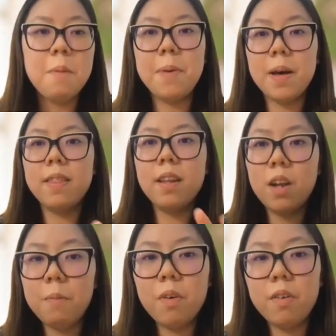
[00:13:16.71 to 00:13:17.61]
But the
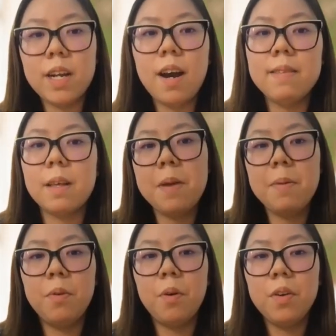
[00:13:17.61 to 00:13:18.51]
number of times that
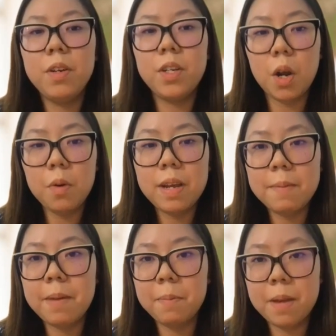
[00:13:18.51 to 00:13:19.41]
people don't
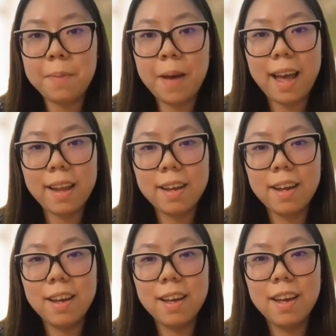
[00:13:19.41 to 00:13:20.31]
email me back,
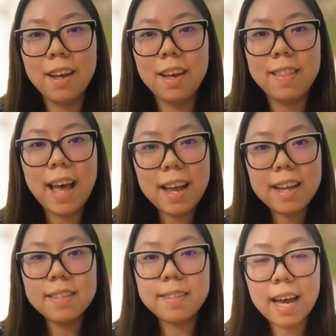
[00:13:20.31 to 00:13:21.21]
that
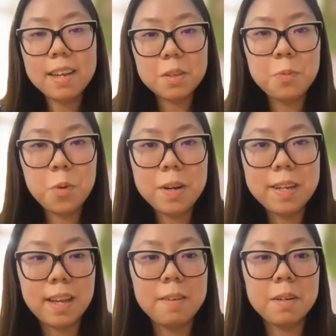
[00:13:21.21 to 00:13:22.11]
is a warning
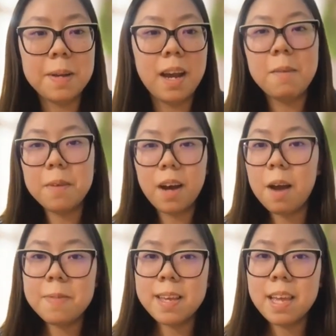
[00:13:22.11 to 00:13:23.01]
sign to me.
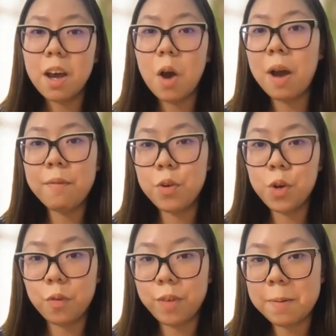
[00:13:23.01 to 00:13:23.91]
I'm thinking, oh, have you
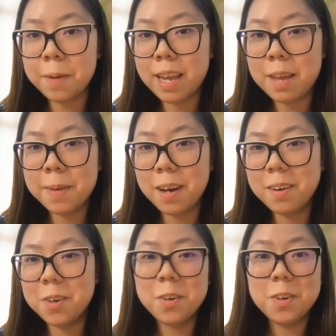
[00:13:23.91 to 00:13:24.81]
not read my email
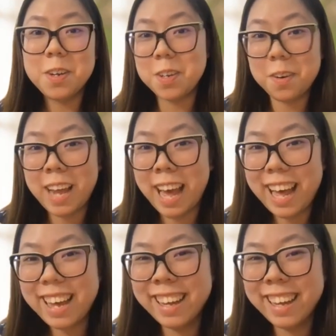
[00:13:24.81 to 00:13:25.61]
or you don't care?